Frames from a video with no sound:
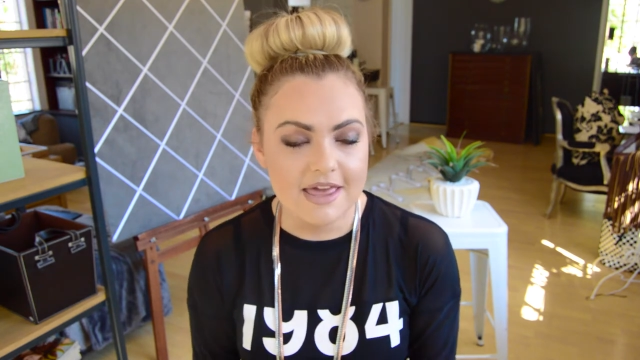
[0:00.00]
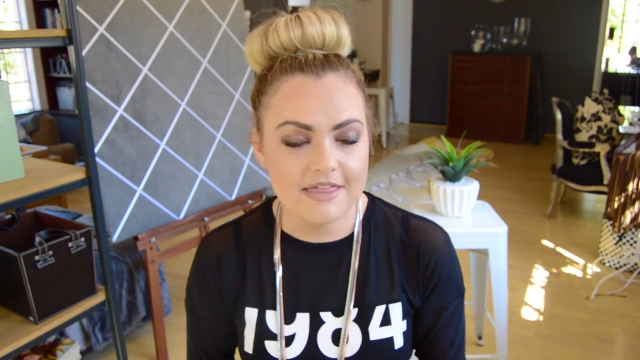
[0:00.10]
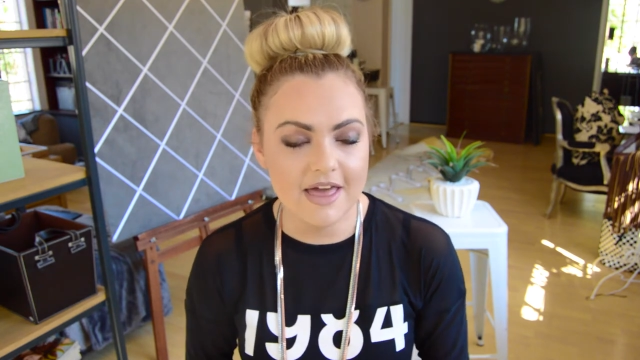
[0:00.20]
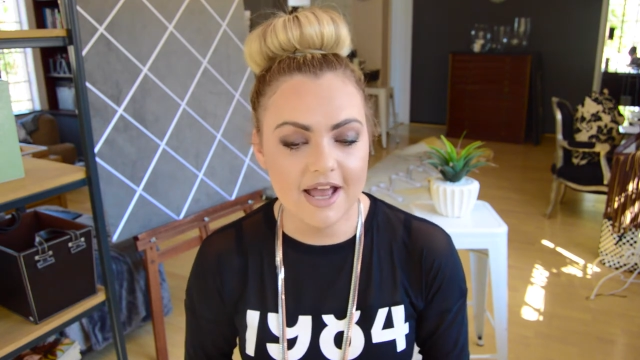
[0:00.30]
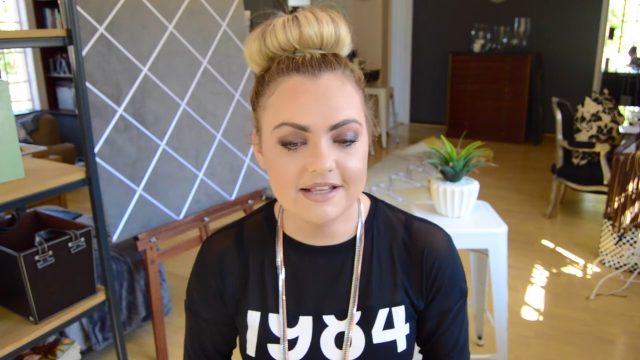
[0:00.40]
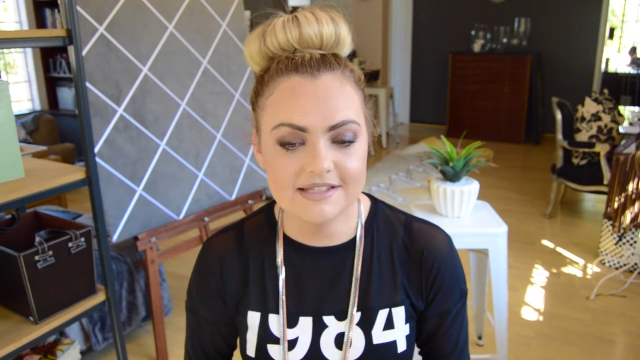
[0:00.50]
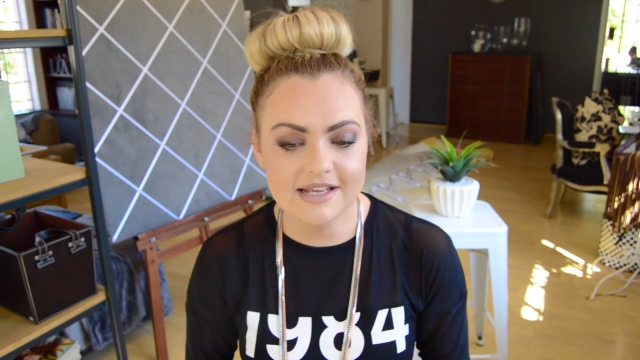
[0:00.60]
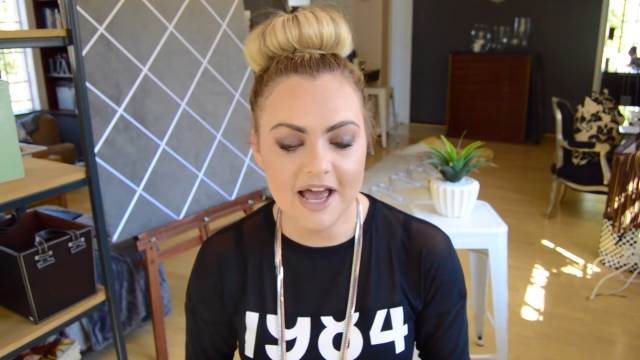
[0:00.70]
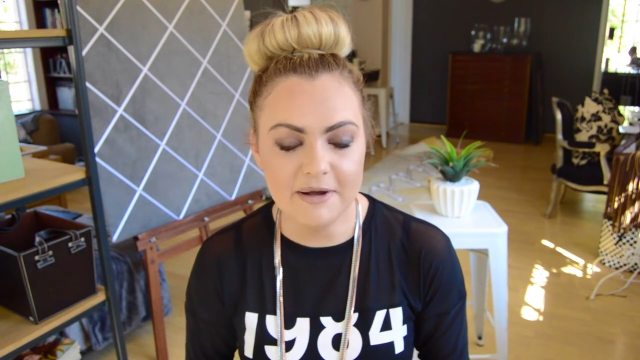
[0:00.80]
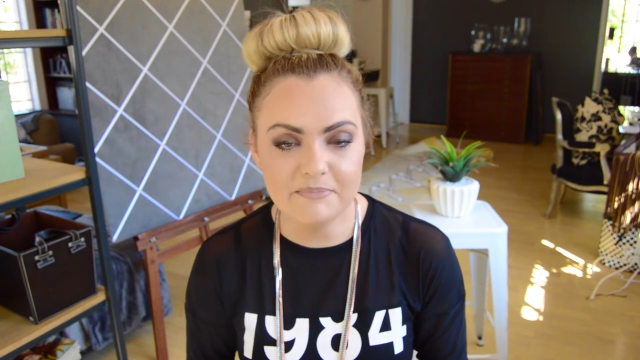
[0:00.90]

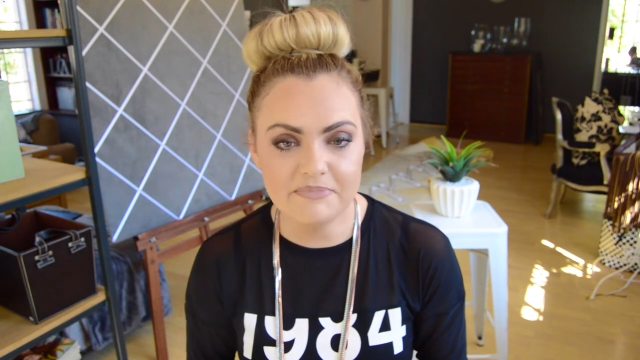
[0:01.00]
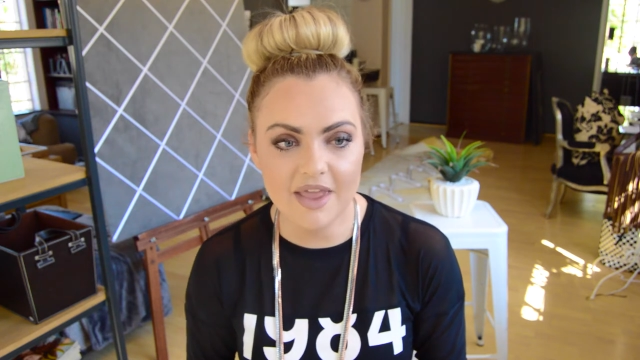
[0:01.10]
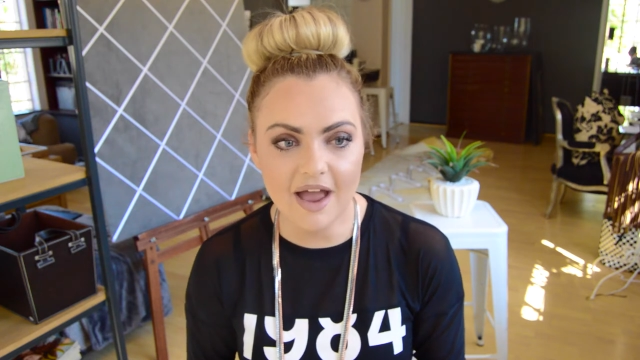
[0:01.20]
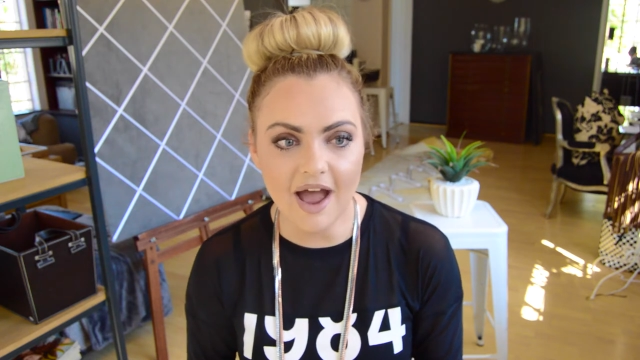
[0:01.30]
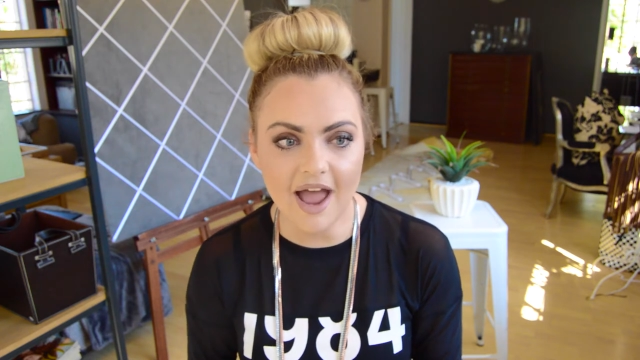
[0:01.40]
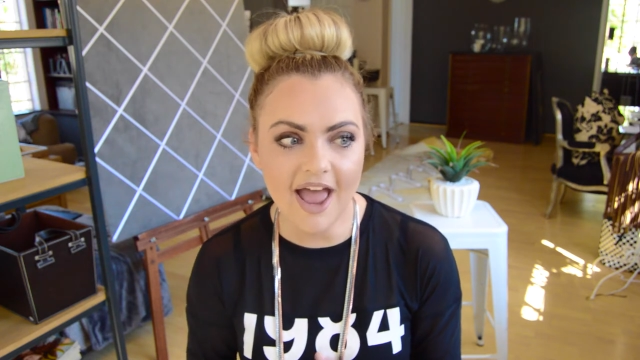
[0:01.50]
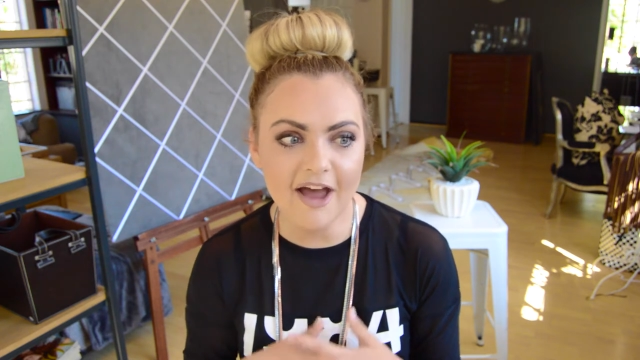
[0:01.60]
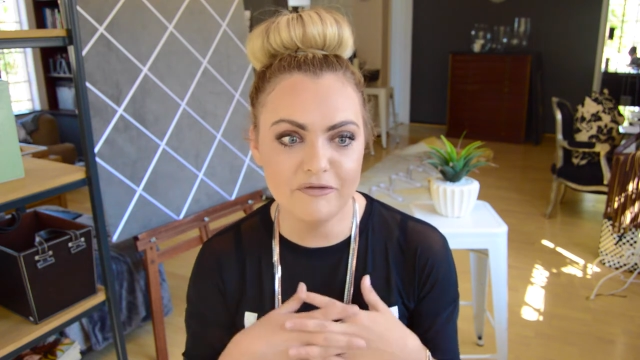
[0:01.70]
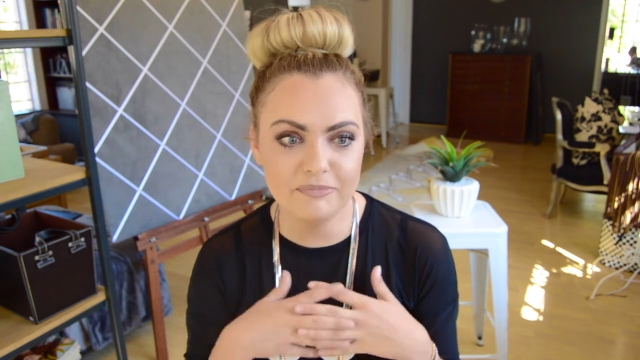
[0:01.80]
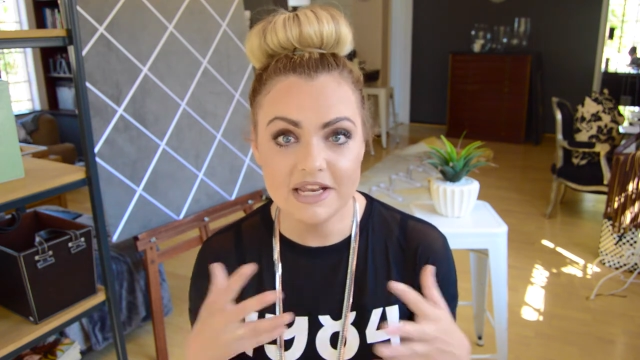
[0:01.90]
that I
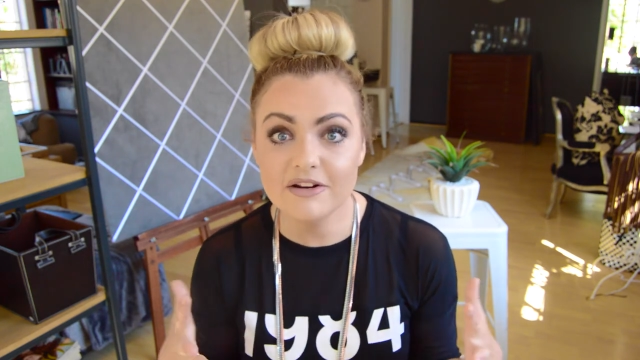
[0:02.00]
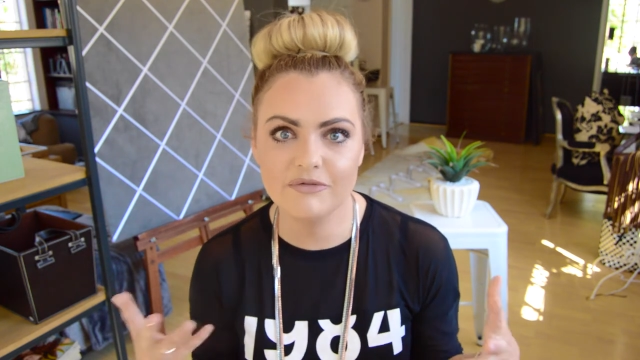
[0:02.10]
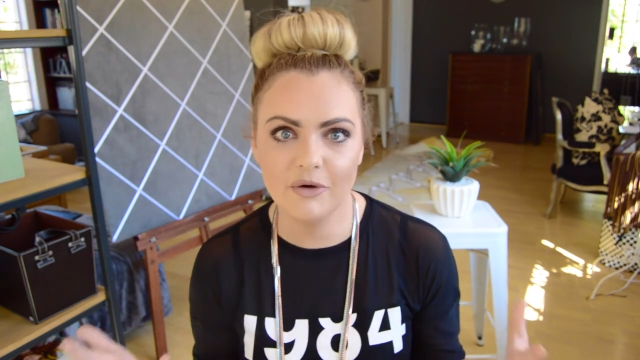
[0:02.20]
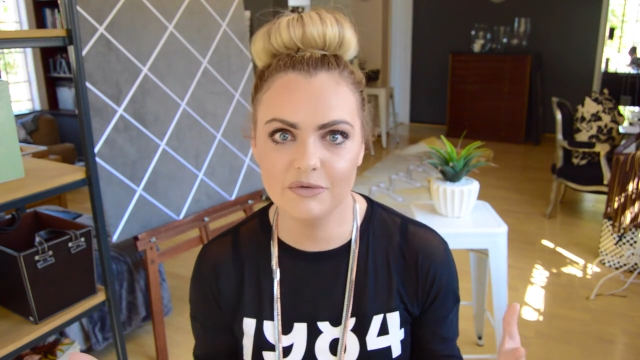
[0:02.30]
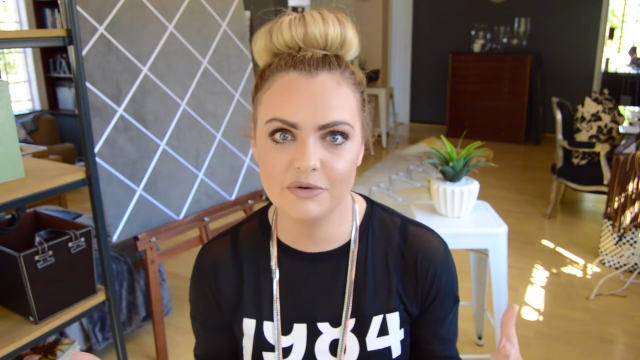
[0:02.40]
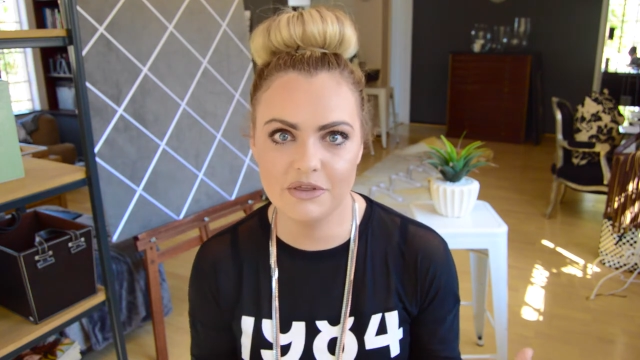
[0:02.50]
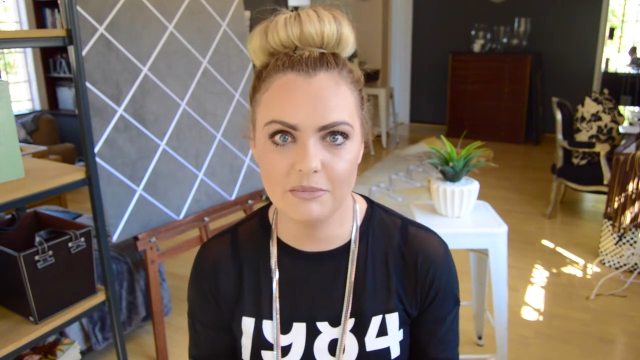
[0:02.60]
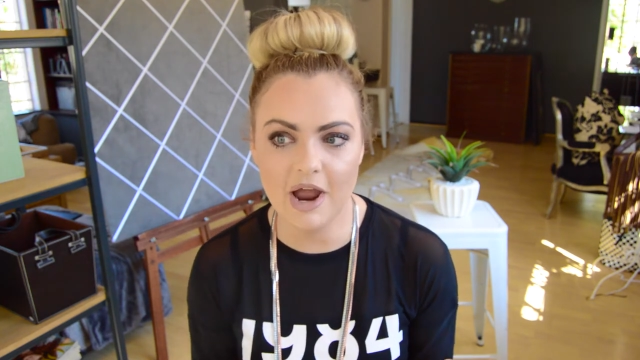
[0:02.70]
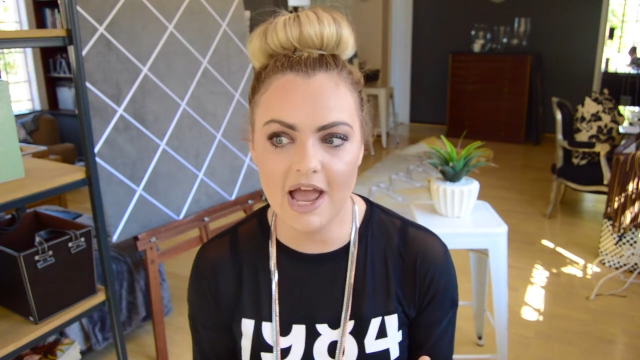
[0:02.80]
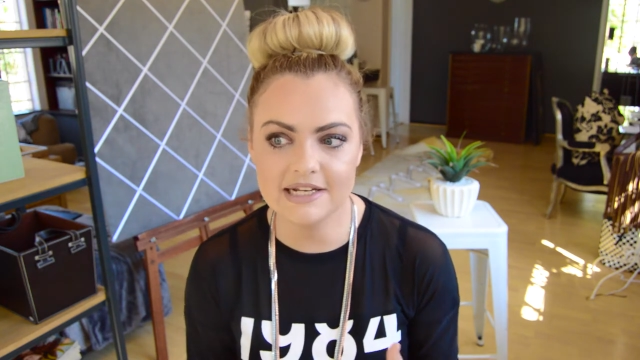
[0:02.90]
have been involved with the
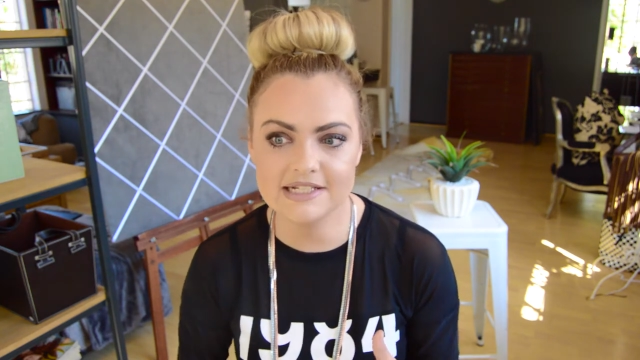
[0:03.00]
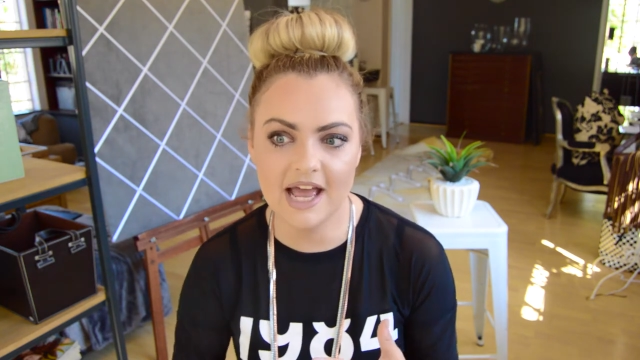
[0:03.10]
brand,